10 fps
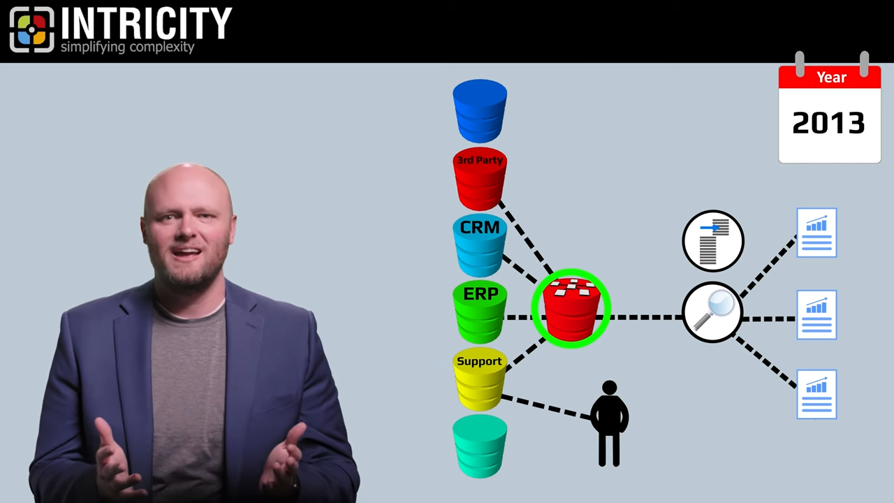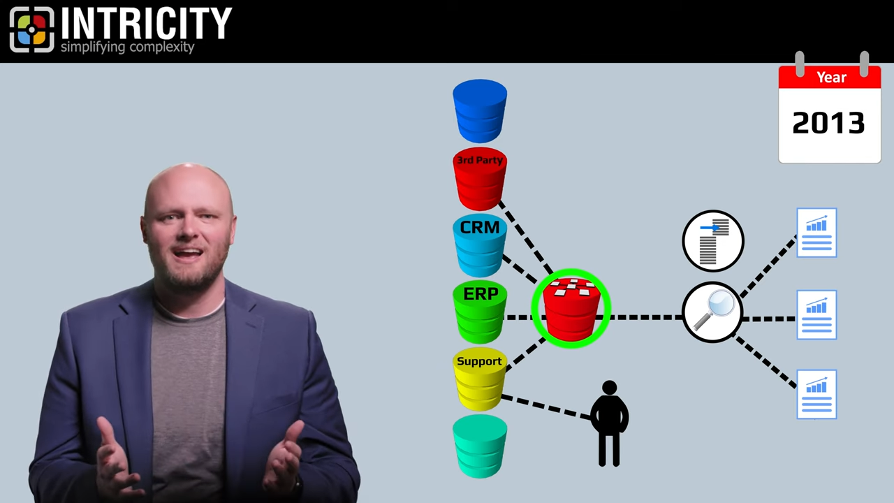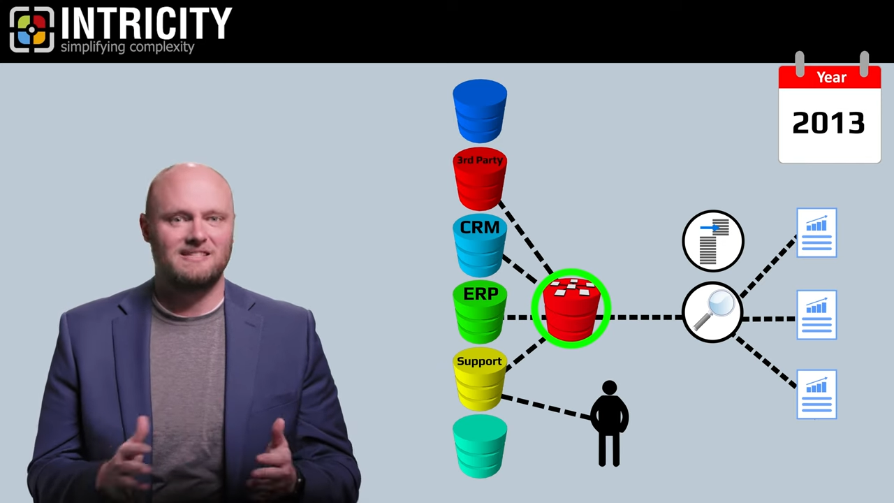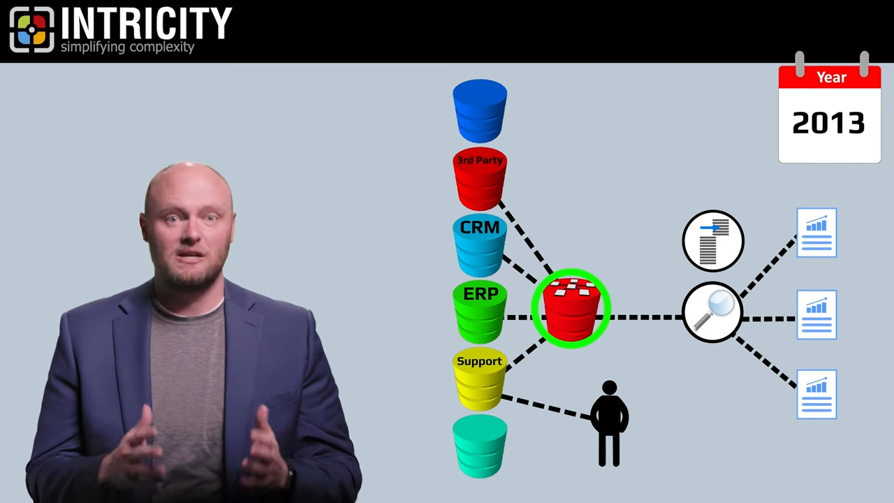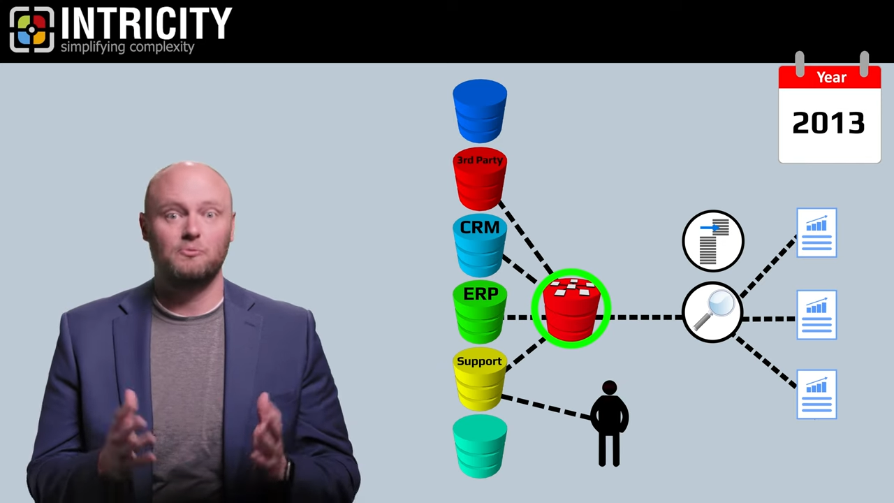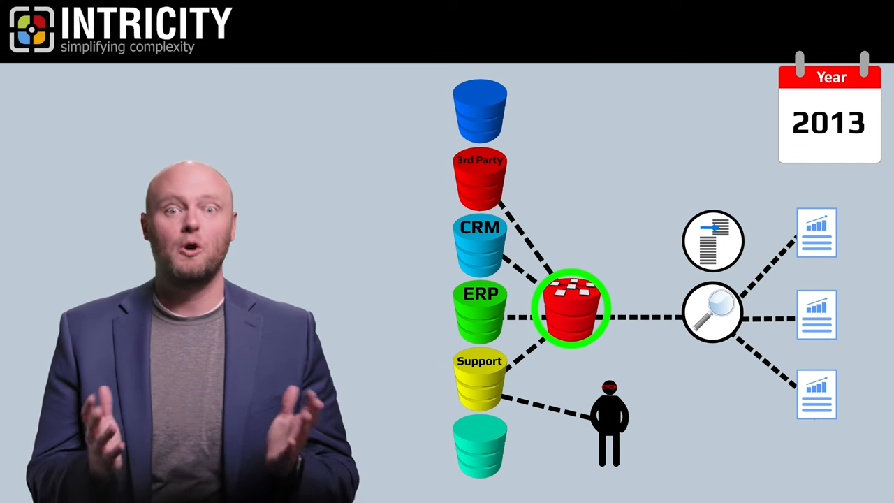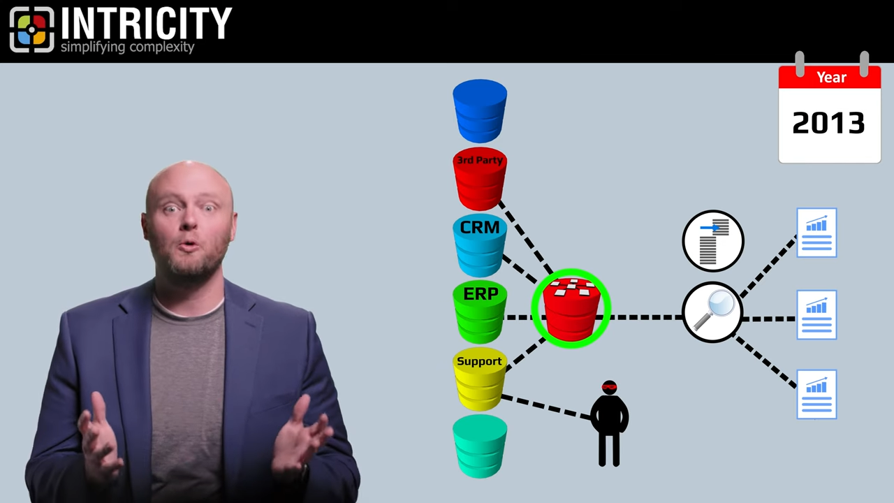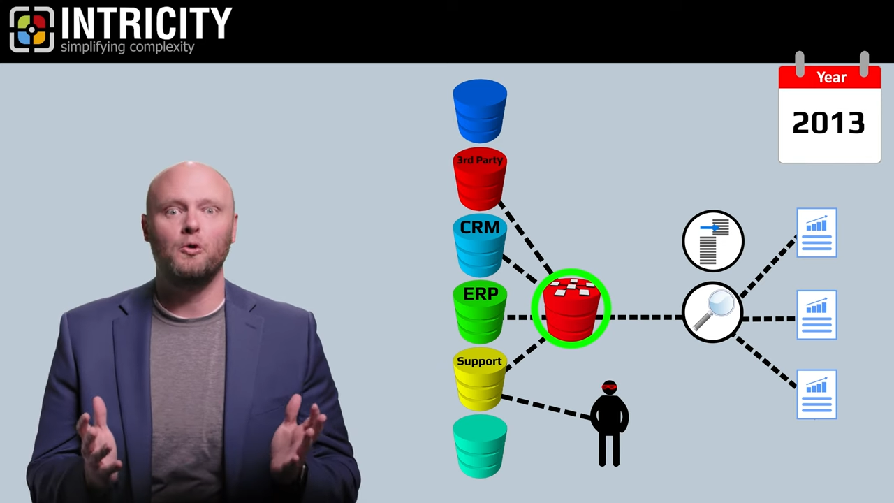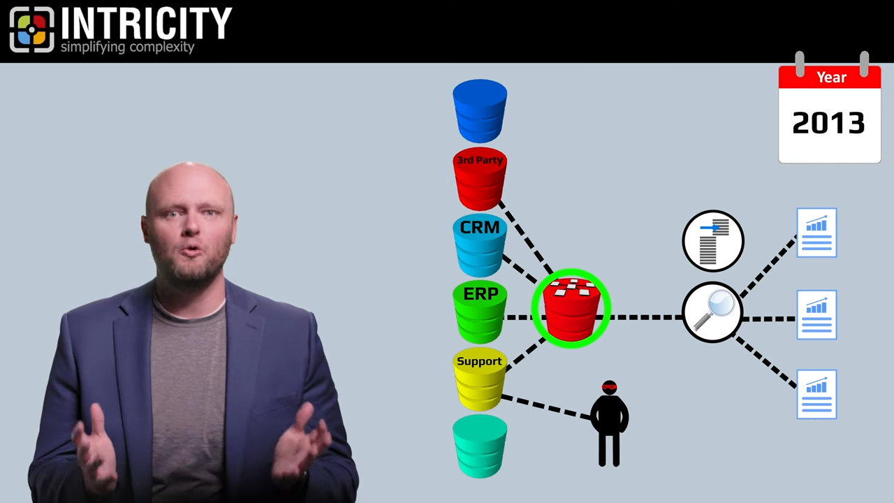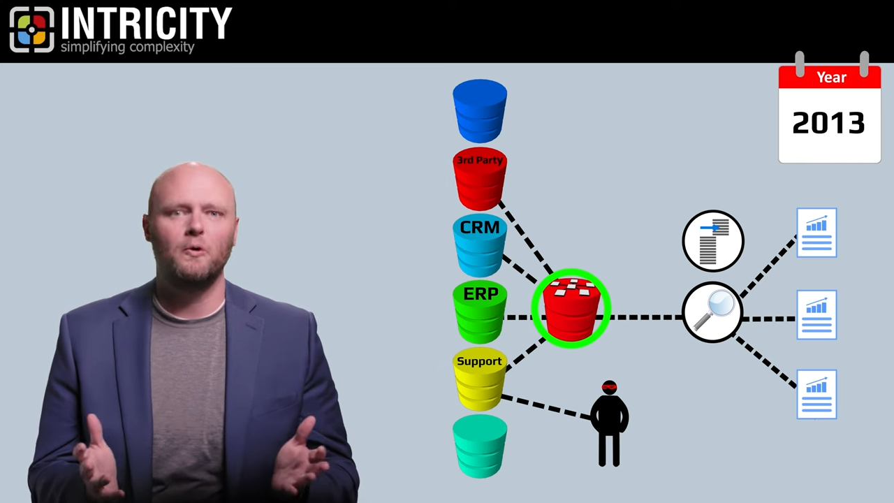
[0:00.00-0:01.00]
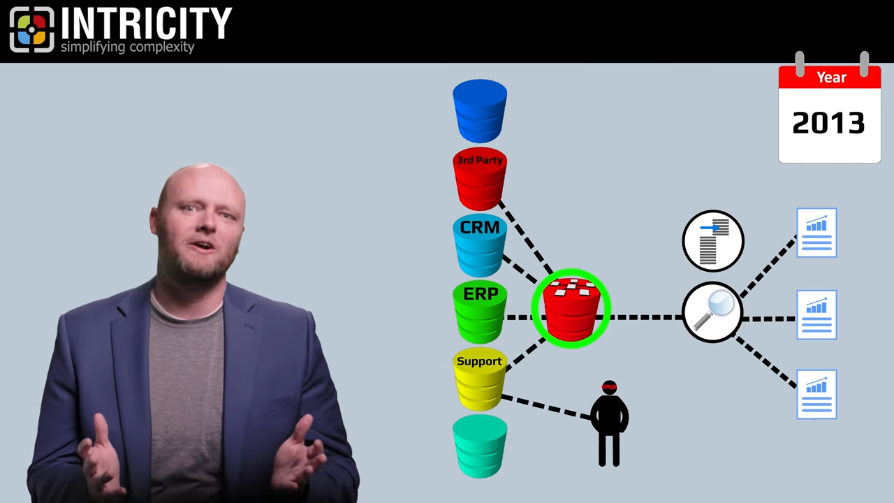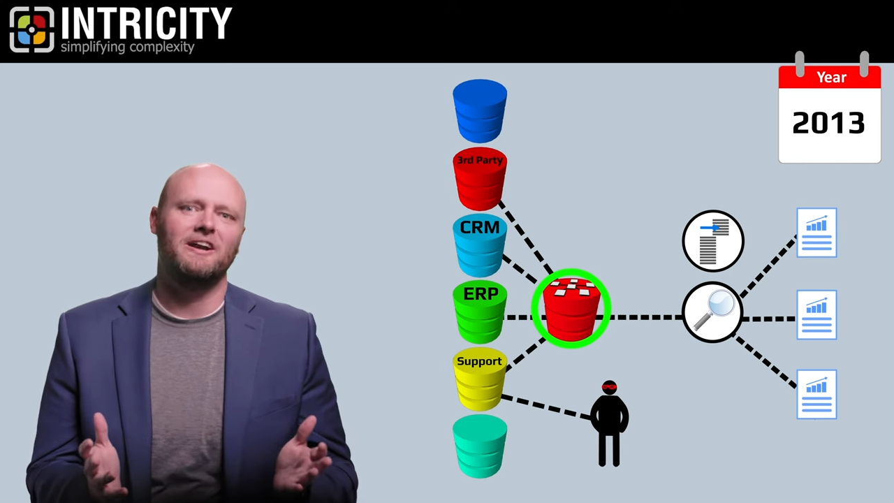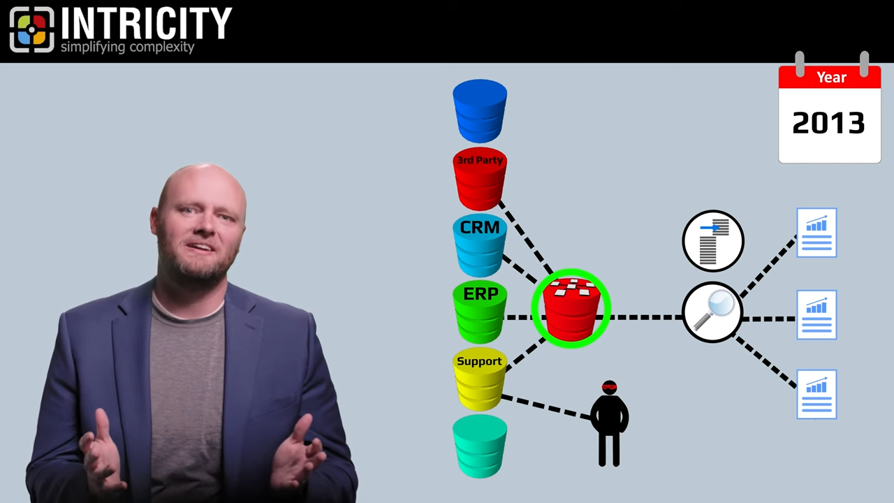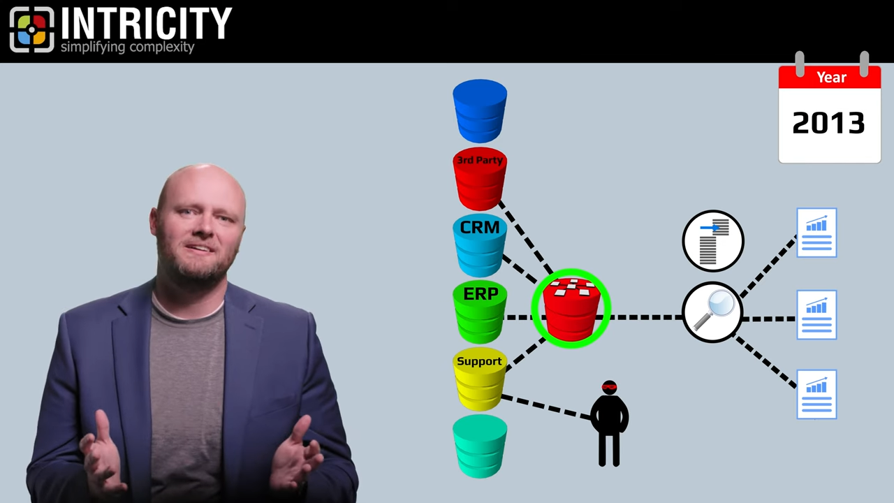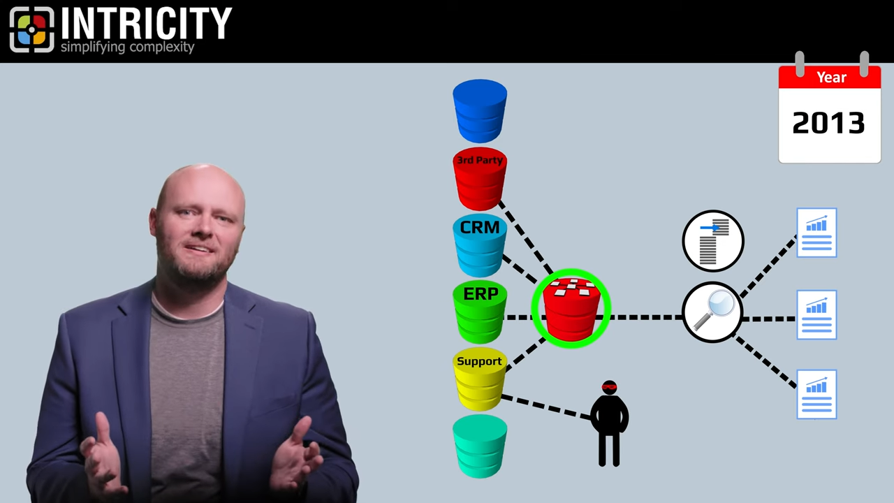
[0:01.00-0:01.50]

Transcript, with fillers: as a rogue query.